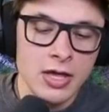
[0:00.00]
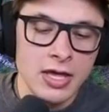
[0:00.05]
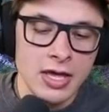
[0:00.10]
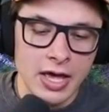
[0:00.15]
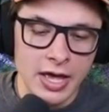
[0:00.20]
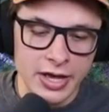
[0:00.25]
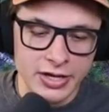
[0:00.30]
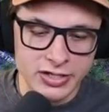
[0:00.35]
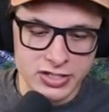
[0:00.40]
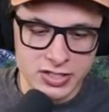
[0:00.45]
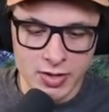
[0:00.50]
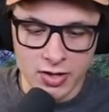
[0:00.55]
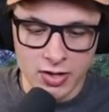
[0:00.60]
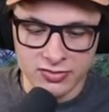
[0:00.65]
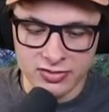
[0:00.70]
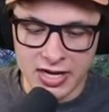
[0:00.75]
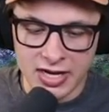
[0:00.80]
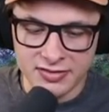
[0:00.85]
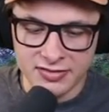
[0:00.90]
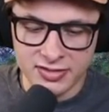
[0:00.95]
Someone else
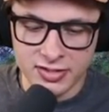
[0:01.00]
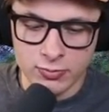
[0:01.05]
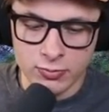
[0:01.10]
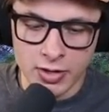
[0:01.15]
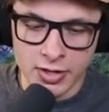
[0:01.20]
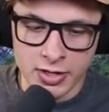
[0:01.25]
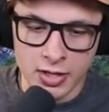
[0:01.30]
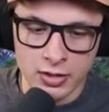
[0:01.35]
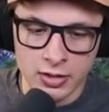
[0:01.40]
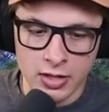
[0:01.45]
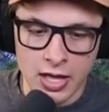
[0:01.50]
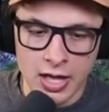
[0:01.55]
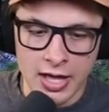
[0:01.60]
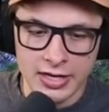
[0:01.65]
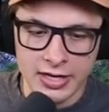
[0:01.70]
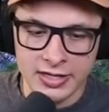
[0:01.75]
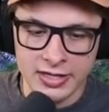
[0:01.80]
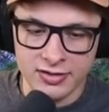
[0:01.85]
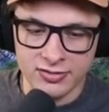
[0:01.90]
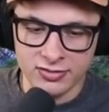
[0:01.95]
that I see run a lot
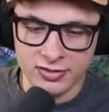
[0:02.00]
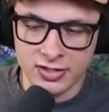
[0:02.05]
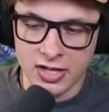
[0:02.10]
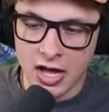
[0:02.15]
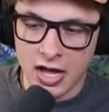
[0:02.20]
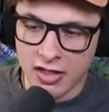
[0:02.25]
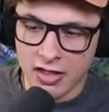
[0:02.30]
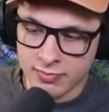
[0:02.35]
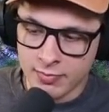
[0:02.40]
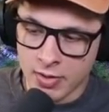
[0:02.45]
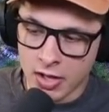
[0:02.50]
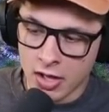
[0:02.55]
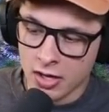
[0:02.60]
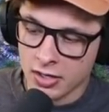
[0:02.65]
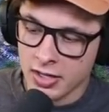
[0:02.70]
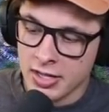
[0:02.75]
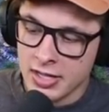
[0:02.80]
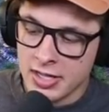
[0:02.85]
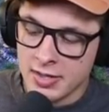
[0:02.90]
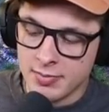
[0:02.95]
is Gothmog,
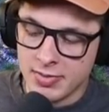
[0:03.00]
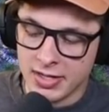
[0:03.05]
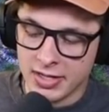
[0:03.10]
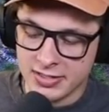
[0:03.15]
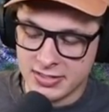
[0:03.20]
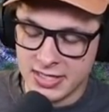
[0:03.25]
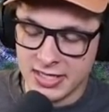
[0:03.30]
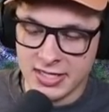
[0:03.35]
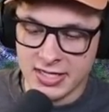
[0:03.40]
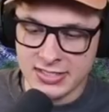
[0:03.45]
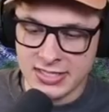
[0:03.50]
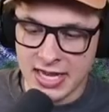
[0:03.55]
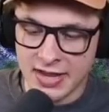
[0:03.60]
because he does have